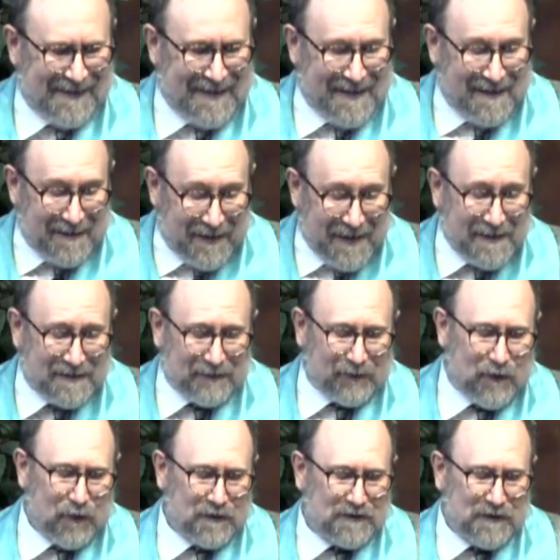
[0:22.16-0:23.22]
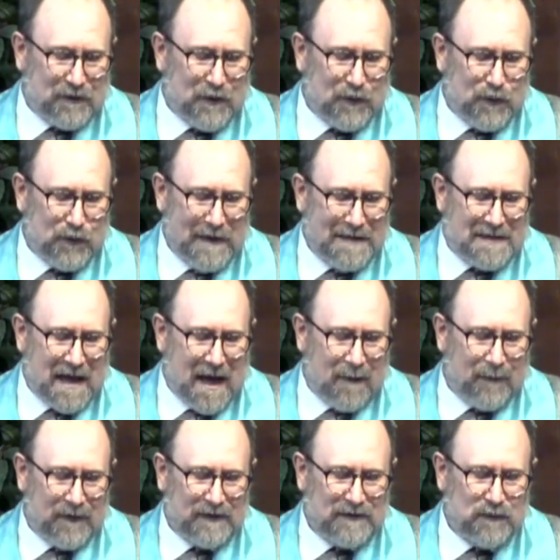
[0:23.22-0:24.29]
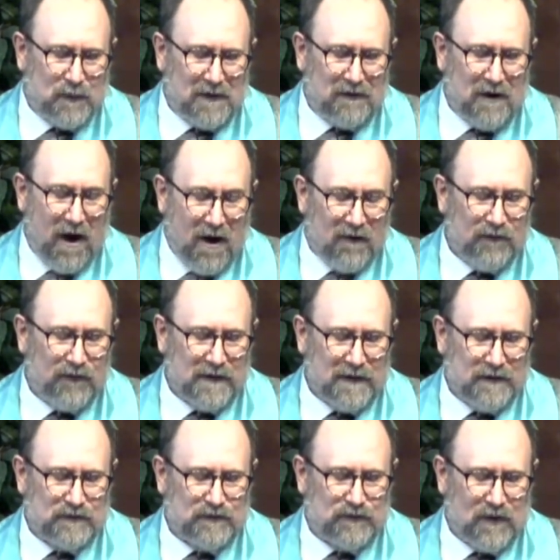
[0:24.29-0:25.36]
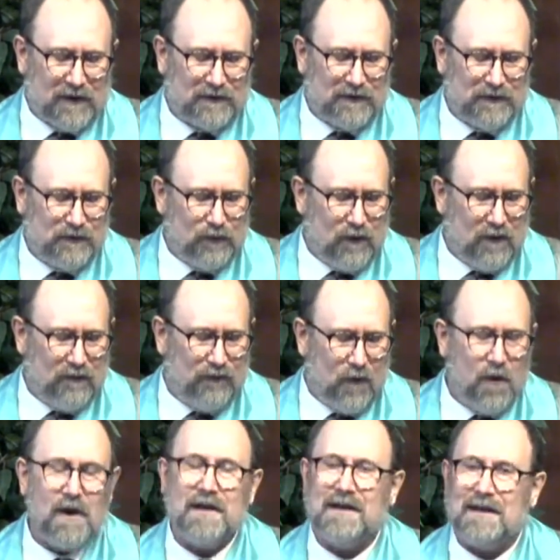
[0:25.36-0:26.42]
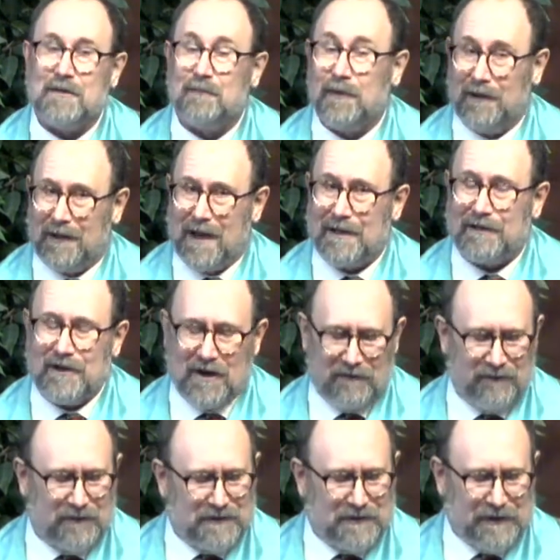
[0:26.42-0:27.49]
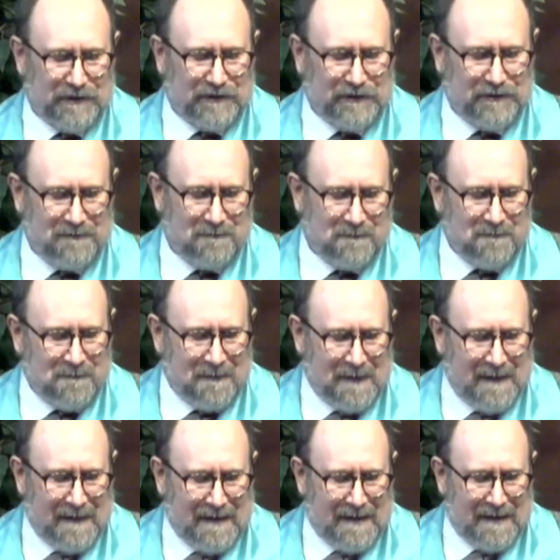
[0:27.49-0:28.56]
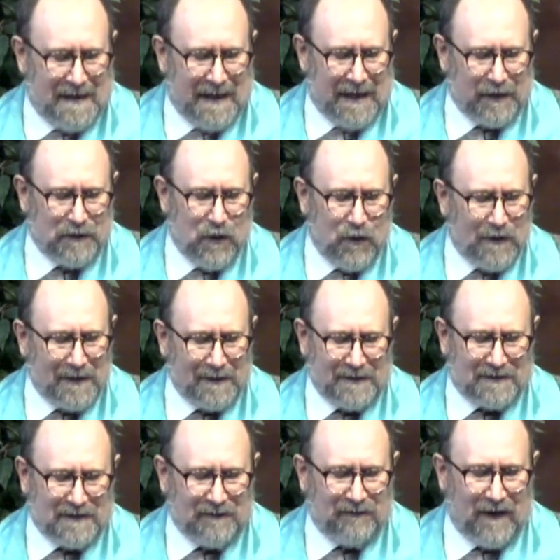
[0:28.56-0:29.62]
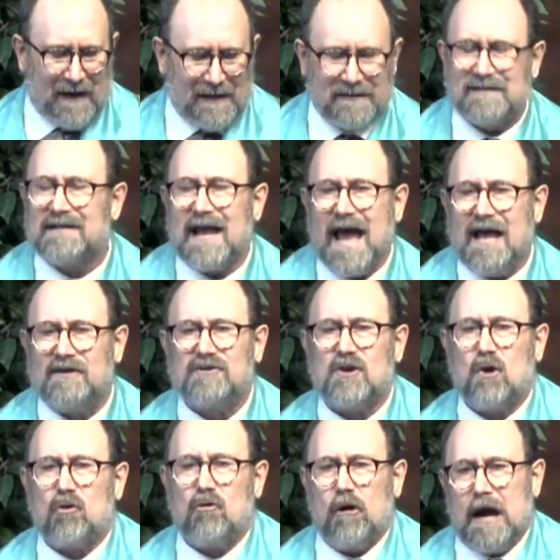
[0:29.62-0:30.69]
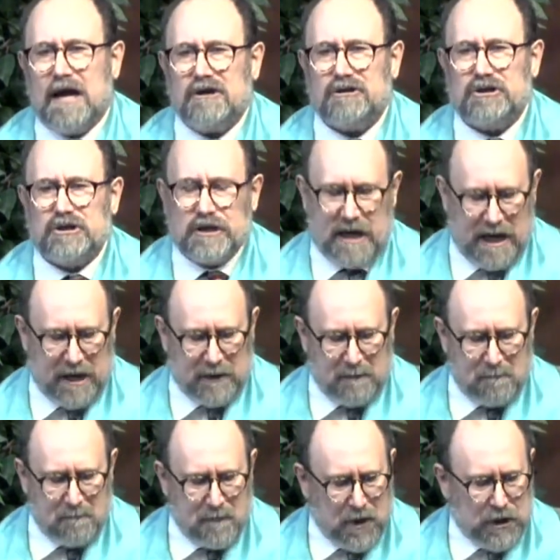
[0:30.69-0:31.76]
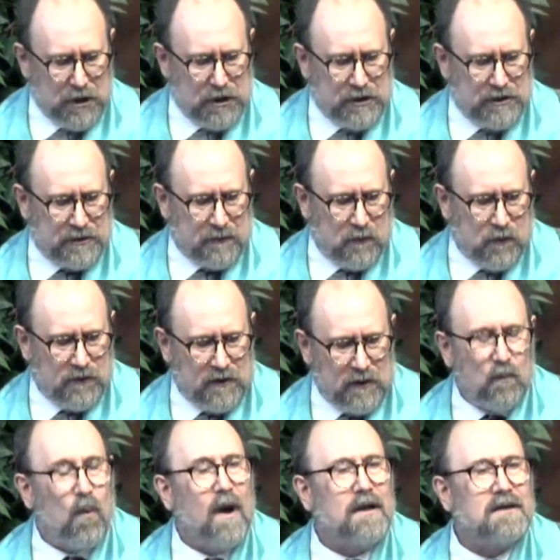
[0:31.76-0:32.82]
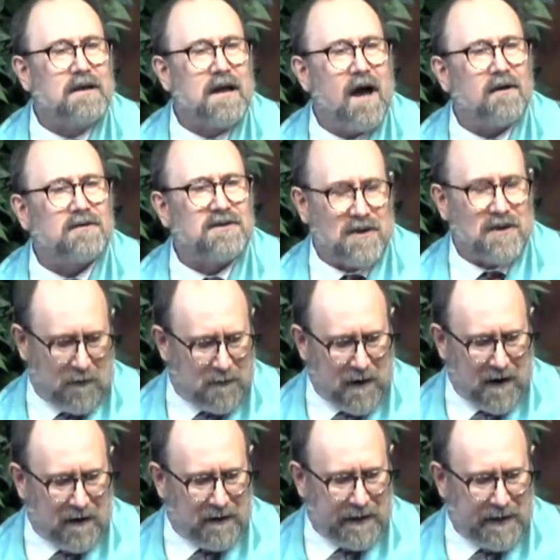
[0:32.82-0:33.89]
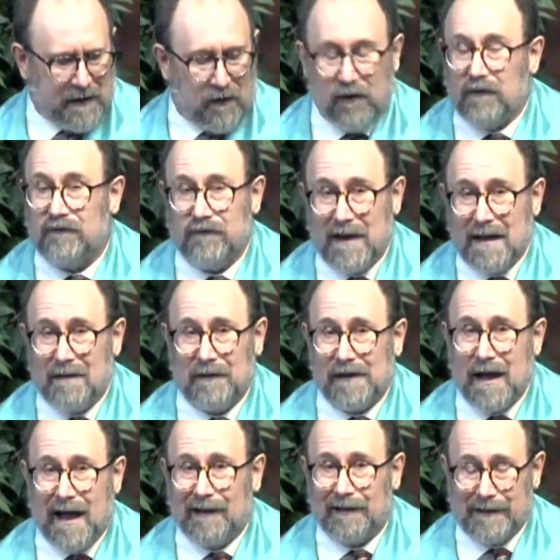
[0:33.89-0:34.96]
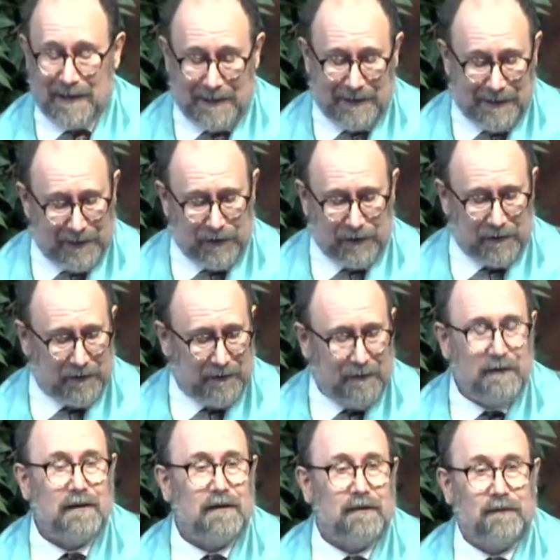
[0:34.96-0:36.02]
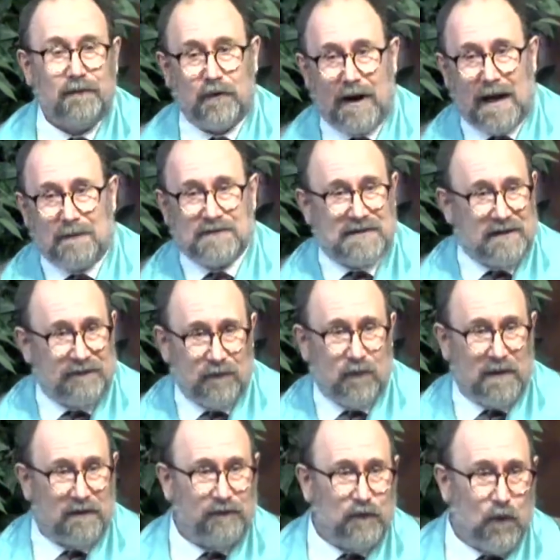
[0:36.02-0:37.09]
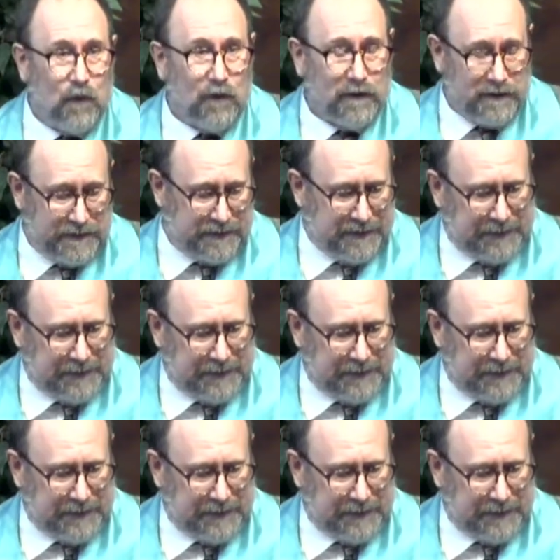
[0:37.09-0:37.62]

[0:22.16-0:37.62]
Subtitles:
These, of course, are the three topics we are often instructed to avoid in polite conversation. Ignoring this advice has crashed and burned more than one cocktail party or family holiday dinner, perhaps even one of yours.